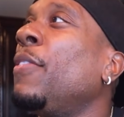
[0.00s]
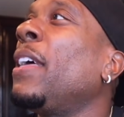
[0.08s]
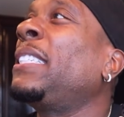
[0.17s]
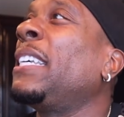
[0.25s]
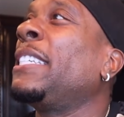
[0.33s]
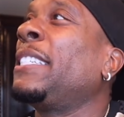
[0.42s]

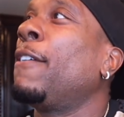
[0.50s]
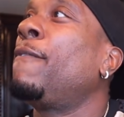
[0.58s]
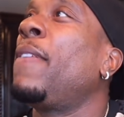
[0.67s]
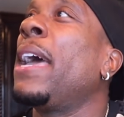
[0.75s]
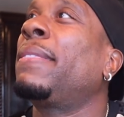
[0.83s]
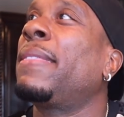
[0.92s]
This is
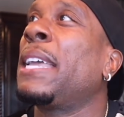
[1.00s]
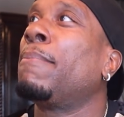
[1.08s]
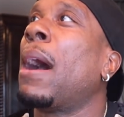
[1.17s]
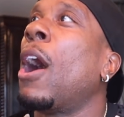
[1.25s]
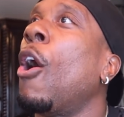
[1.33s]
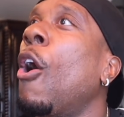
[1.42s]

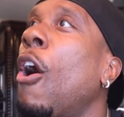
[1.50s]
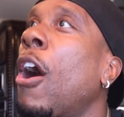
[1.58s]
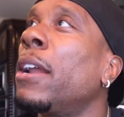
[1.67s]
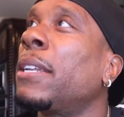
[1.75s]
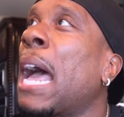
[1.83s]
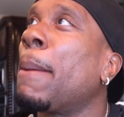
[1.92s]
affecting my
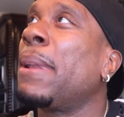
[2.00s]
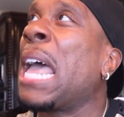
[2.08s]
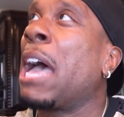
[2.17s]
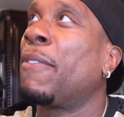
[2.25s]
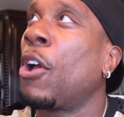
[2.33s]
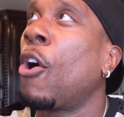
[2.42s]
heart. I've been
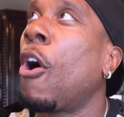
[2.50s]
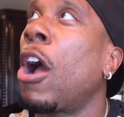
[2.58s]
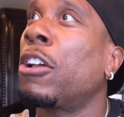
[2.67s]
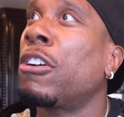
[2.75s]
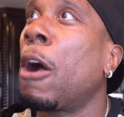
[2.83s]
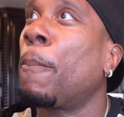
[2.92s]
having
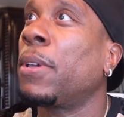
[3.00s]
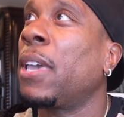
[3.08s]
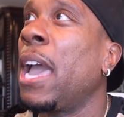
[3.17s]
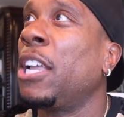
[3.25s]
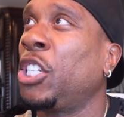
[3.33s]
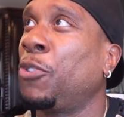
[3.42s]
heart
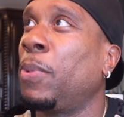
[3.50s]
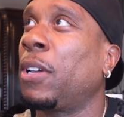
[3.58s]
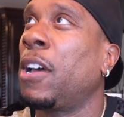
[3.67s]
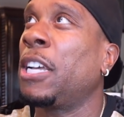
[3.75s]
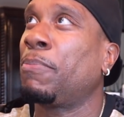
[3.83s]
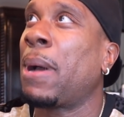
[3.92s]
complications
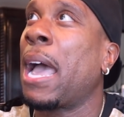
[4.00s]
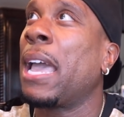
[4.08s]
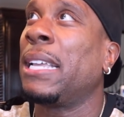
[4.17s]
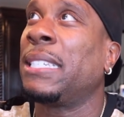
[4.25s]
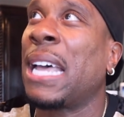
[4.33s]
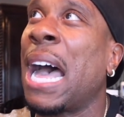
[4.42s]
because
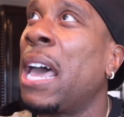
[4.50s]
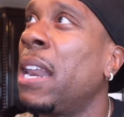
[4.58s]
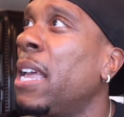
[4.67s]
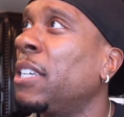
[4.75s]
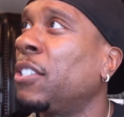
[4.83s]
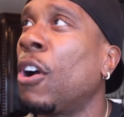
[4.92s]
my
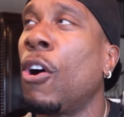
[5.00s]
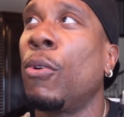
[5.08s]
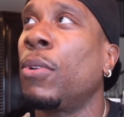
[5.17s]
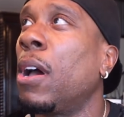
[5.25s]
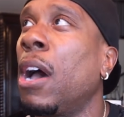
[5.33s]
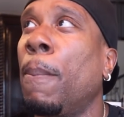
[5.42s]
anxiety has
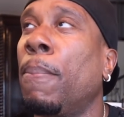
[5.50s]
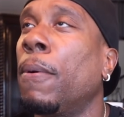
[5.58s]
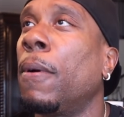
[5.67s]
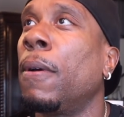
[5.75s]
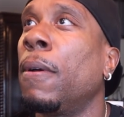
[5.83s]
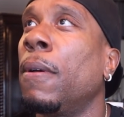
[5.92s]
gone
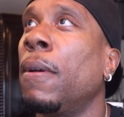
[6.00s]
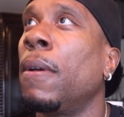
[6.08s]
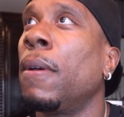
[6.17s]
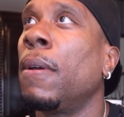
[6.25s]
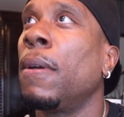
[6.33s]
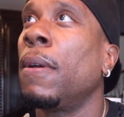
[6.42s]
up.
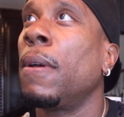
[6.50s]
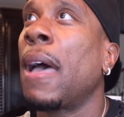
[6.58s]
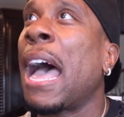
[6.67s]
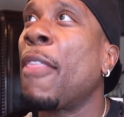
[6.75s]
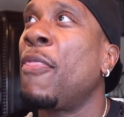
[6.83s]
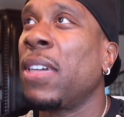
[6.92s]

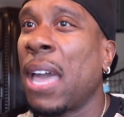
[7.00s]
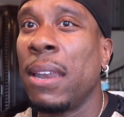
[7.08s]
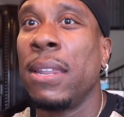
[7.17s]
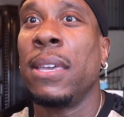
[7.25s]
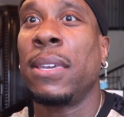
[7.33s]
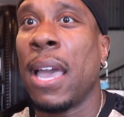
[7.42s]
I think
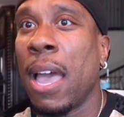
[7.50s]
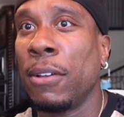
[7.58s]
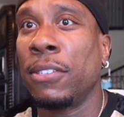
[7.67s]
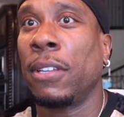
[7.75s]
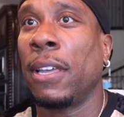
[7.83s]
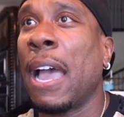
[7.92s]
I need
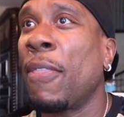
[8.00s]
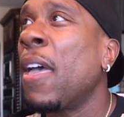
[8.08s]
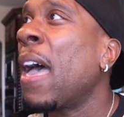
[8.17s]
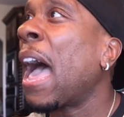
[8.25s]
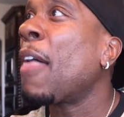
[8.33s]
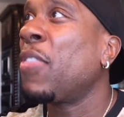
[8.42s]
counseling.
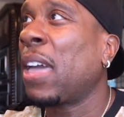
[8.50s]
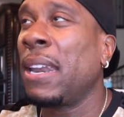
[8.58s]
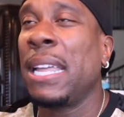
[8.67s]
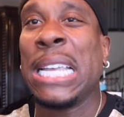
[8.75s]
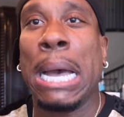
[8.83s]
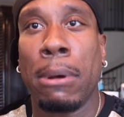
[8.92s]
I, I think
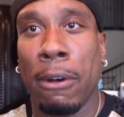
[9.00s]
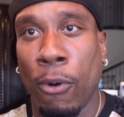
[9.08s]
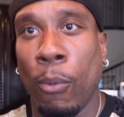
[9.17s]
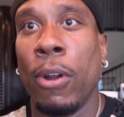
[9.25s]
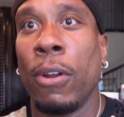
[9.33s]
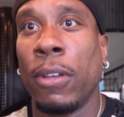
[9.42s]
I need time
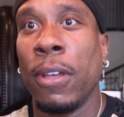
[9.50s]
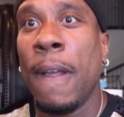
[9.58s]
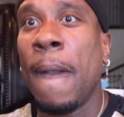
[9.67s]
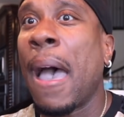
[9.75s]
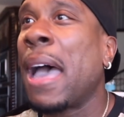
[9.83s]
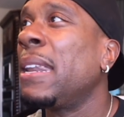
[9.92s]
off of work.
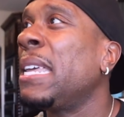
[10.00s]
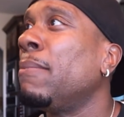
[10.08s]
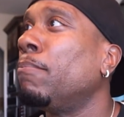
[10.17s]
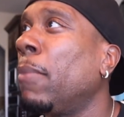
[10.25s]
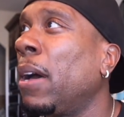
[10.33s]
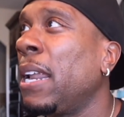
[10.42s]
I
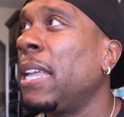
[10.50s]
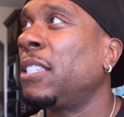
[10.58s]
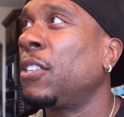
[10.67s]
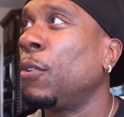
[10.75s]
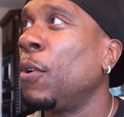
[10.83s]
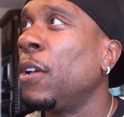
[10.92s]
need money
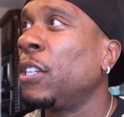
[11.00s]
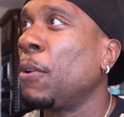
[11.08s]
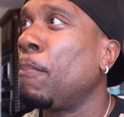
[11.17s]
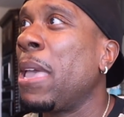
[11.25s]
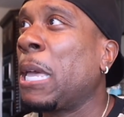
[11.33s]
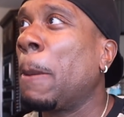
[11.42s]
to,
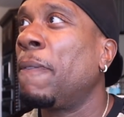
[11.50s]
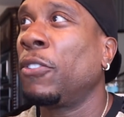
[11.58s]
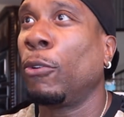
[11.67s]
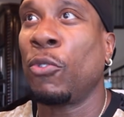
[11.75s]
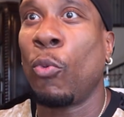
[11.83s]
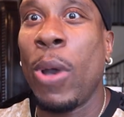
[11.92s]
to make up
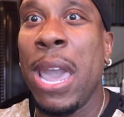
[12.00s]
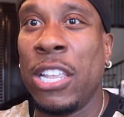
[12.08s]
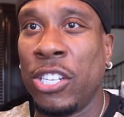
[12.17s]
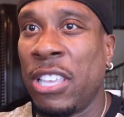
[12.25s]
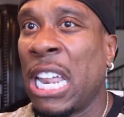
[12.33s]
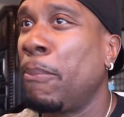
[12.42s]
for those
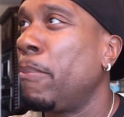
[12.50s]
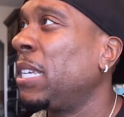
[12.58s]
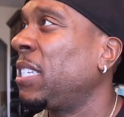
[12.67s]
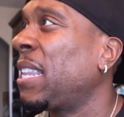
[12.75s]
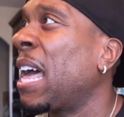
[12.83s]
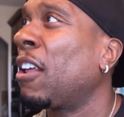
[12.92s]
wages that I'm
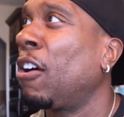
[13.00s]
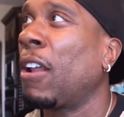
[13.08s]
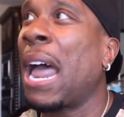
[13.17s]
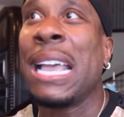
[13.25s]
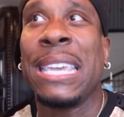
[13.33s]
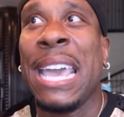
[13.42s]
missing out
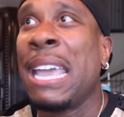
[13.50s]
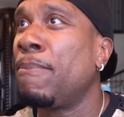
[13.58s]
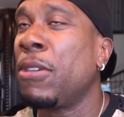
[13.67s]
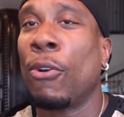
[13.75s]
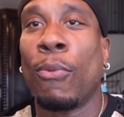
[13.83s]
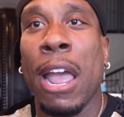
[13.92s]
on. I
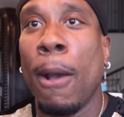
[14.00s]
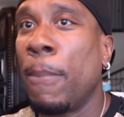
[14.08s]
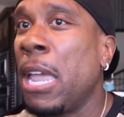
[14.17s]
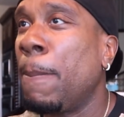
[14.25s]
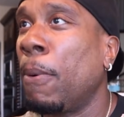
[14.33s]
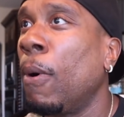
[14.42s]
can't be
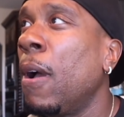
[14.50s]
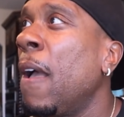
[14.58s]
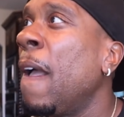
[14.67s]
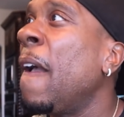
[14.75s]
around people